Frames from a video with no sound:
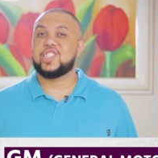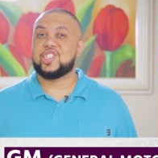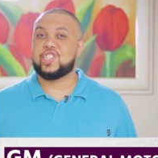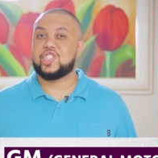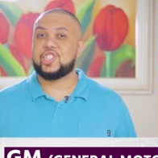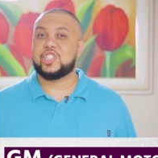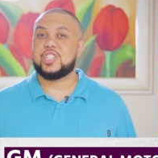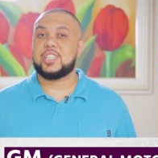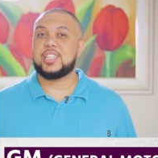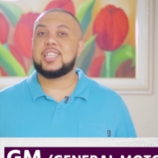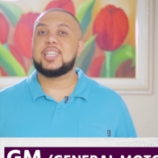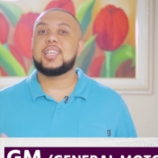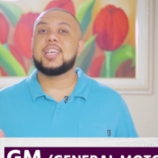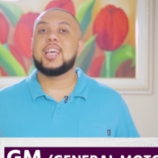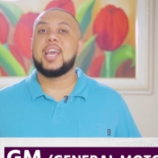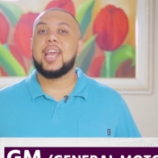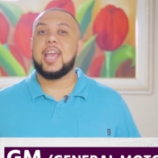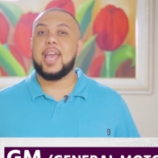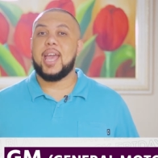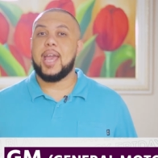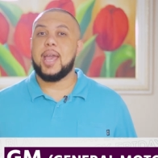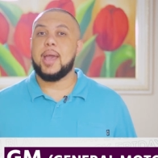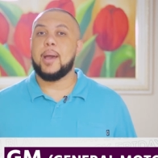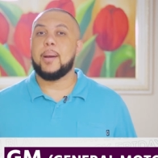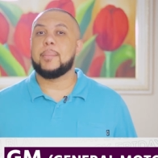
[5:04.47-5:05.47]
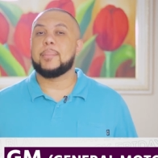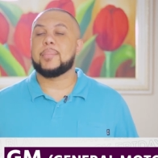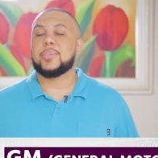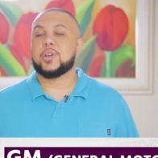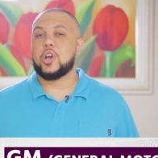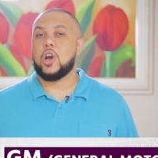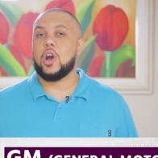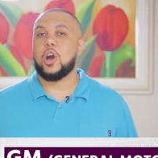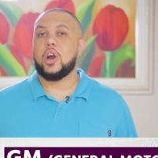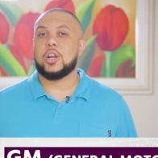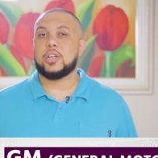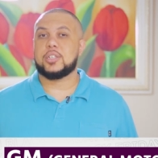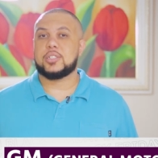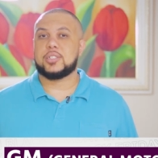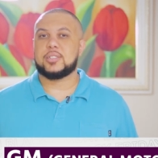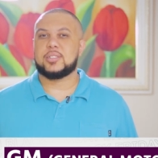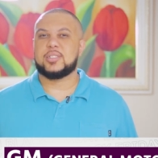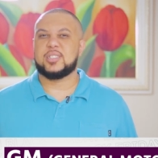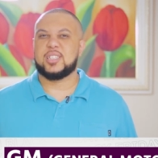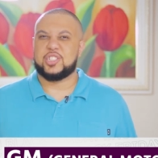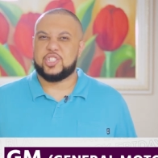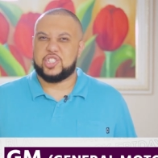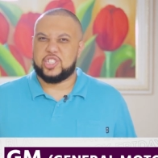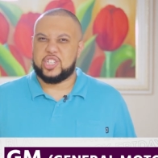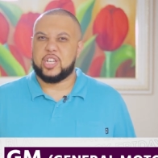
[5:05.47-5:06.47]
GM cars,
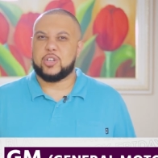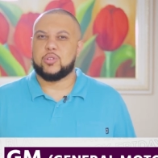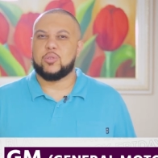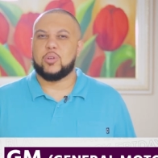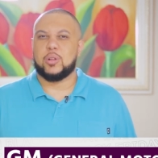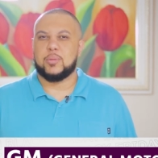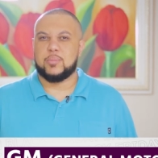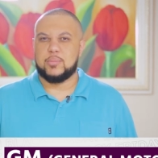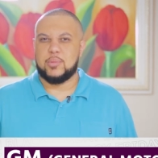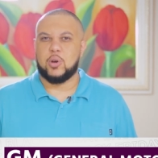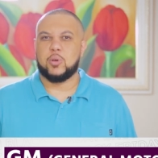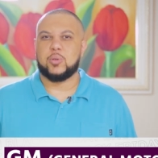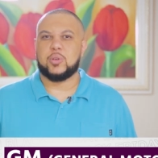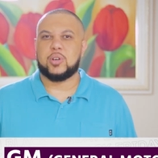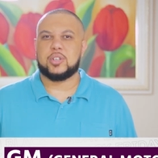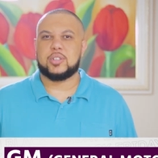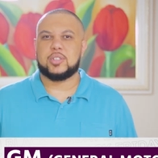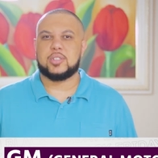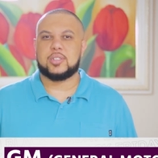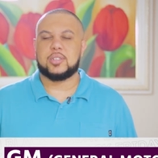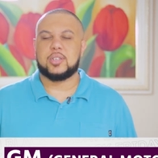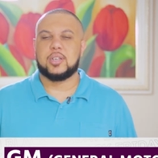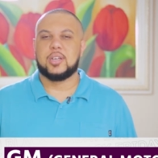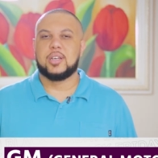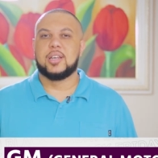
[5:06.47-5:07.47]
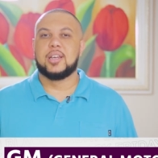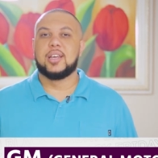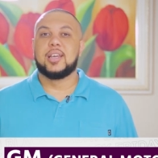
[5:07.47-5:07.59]
the General Motors.